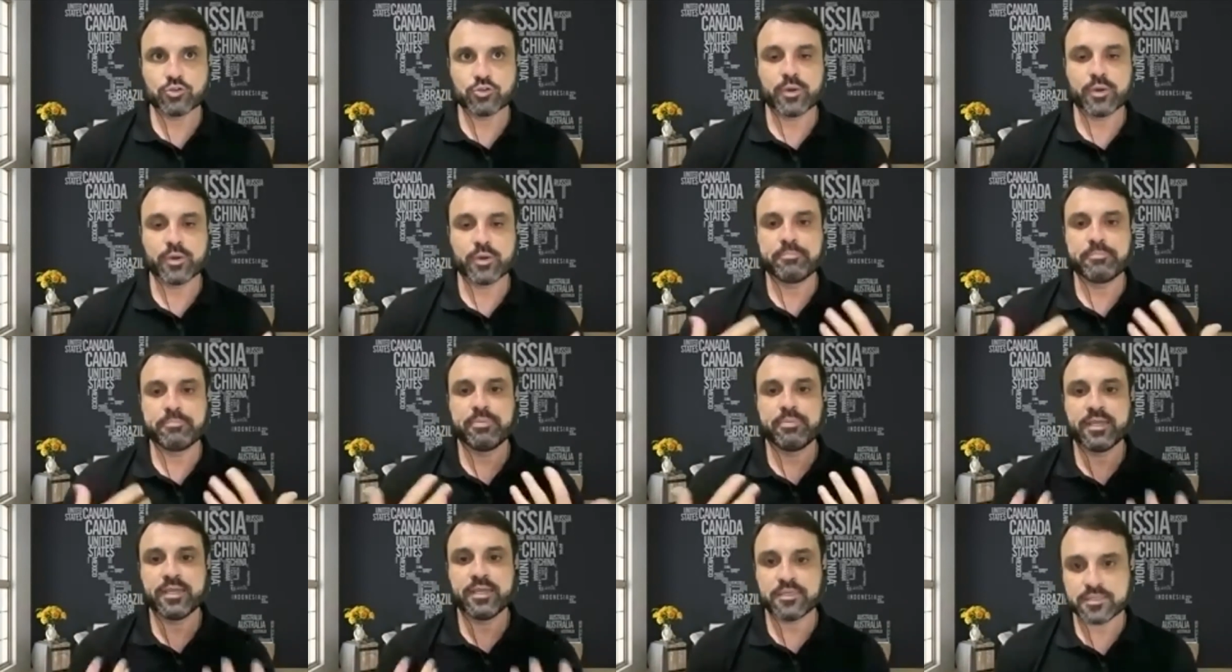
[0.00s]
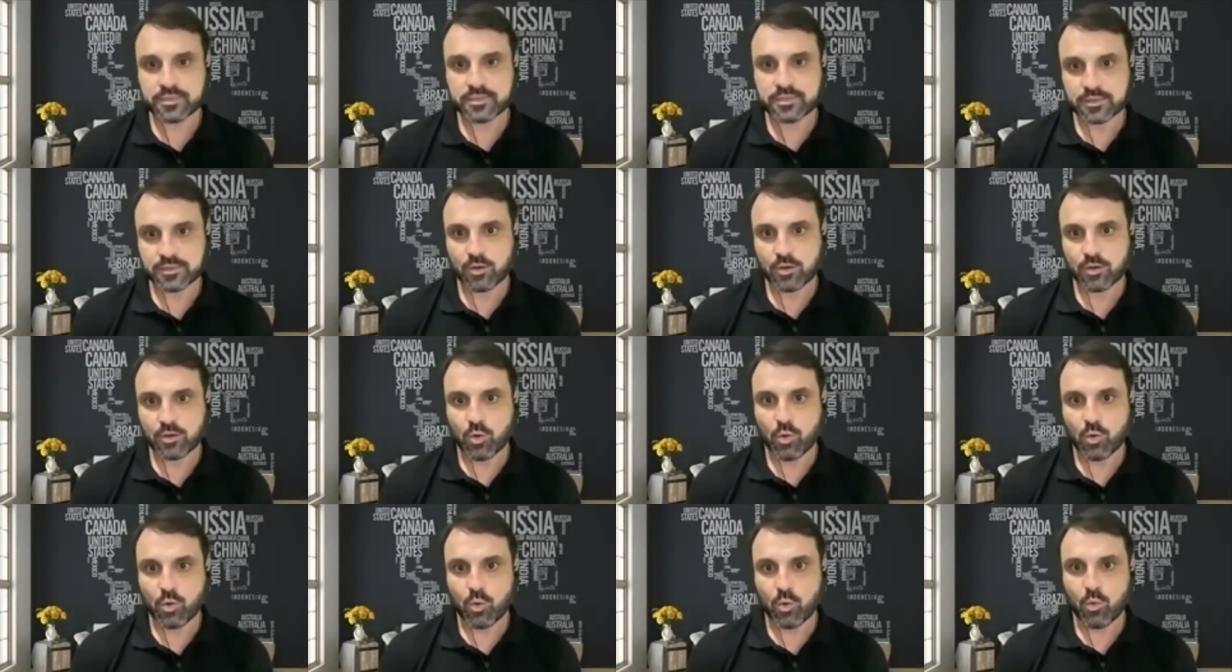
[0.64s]
try to
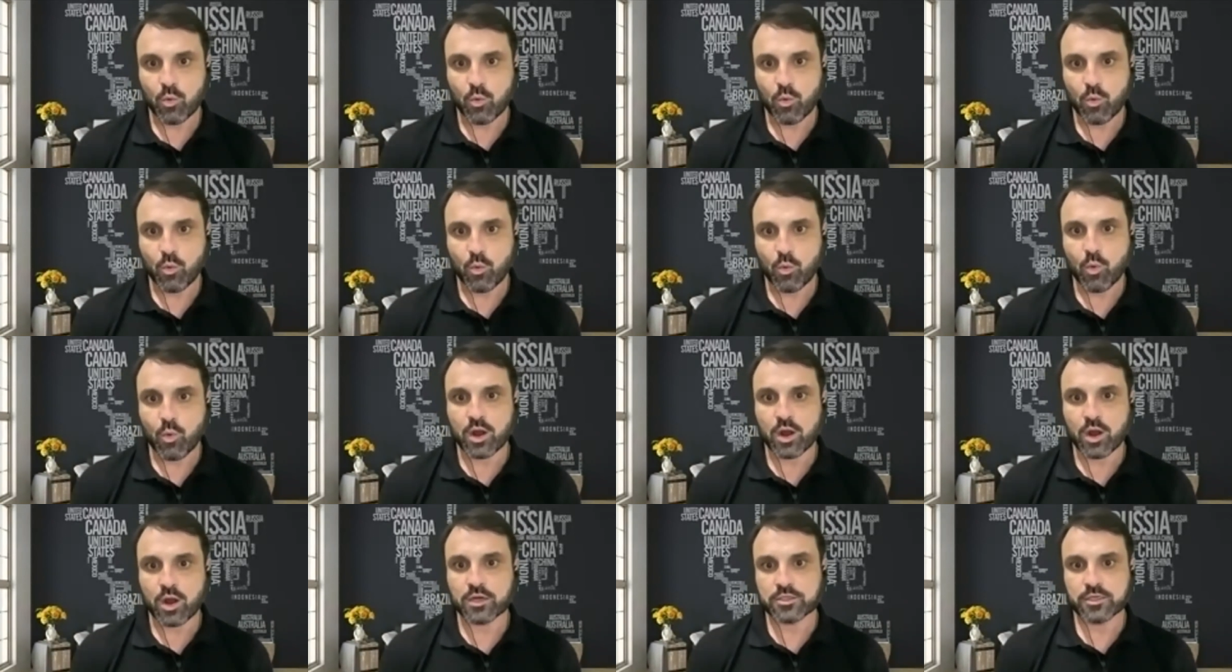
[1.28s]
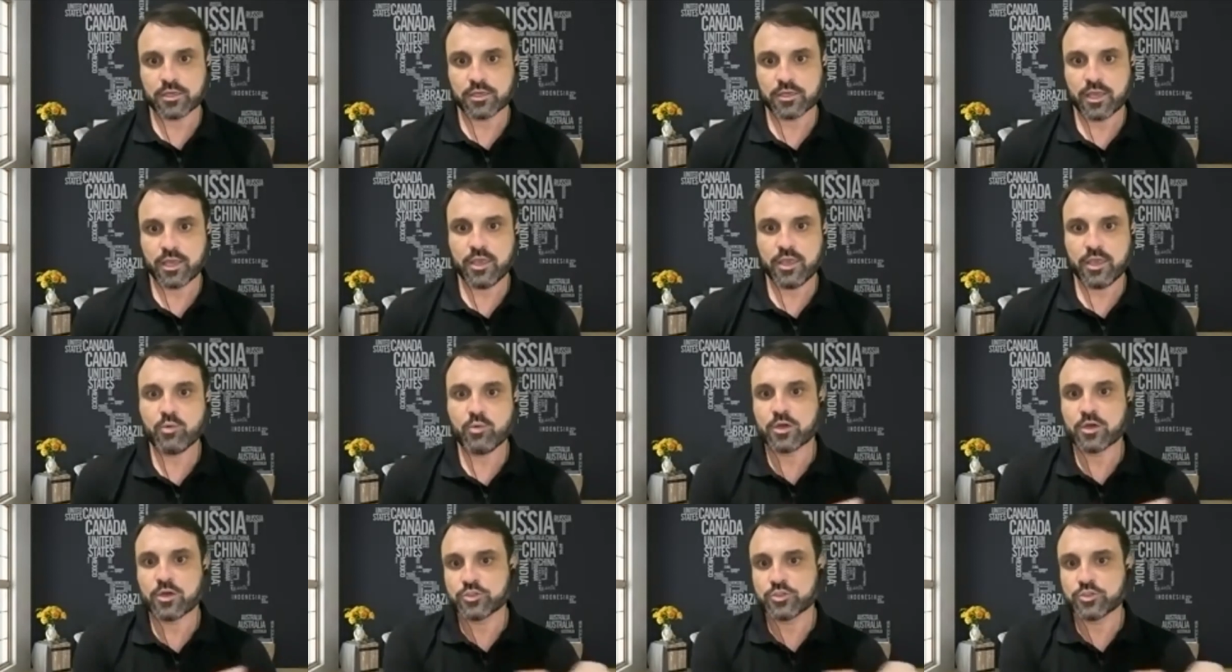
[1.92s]
repeat what he
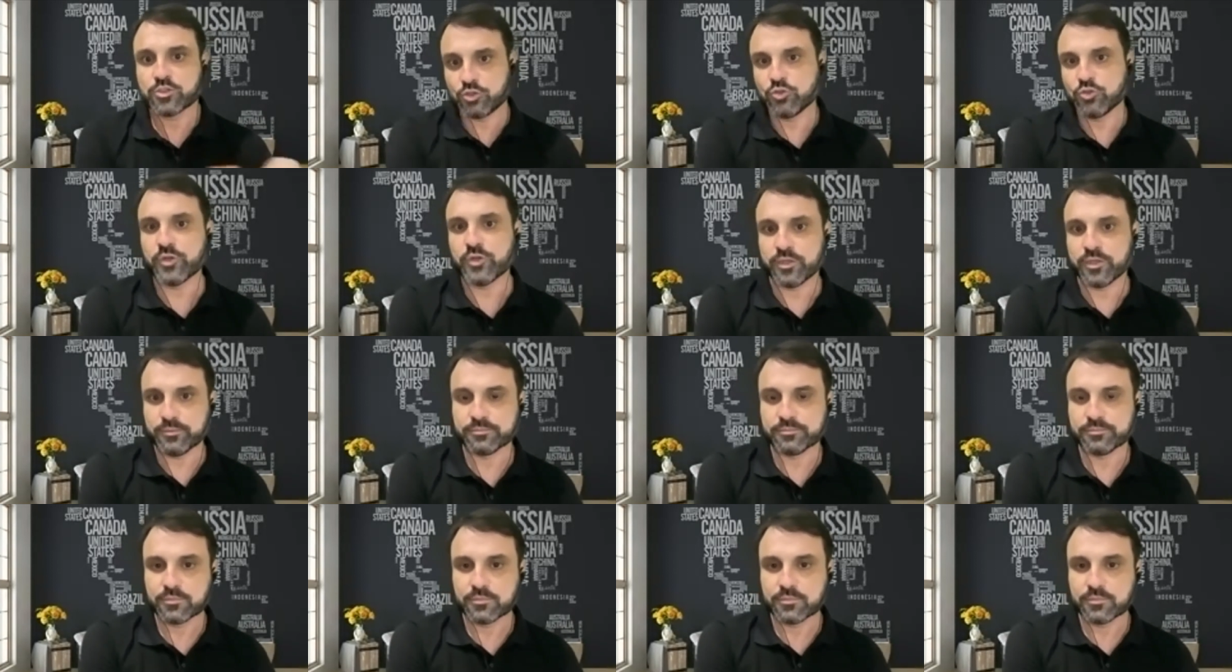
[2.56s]
was doing,